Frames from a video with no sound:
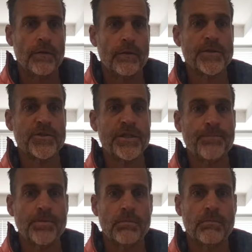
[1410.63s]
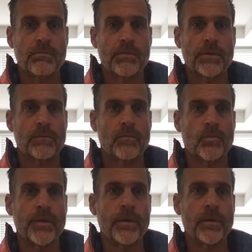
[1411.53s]
These are cheap, like
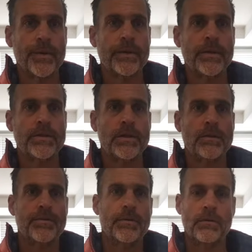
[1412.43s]
really, really cheap.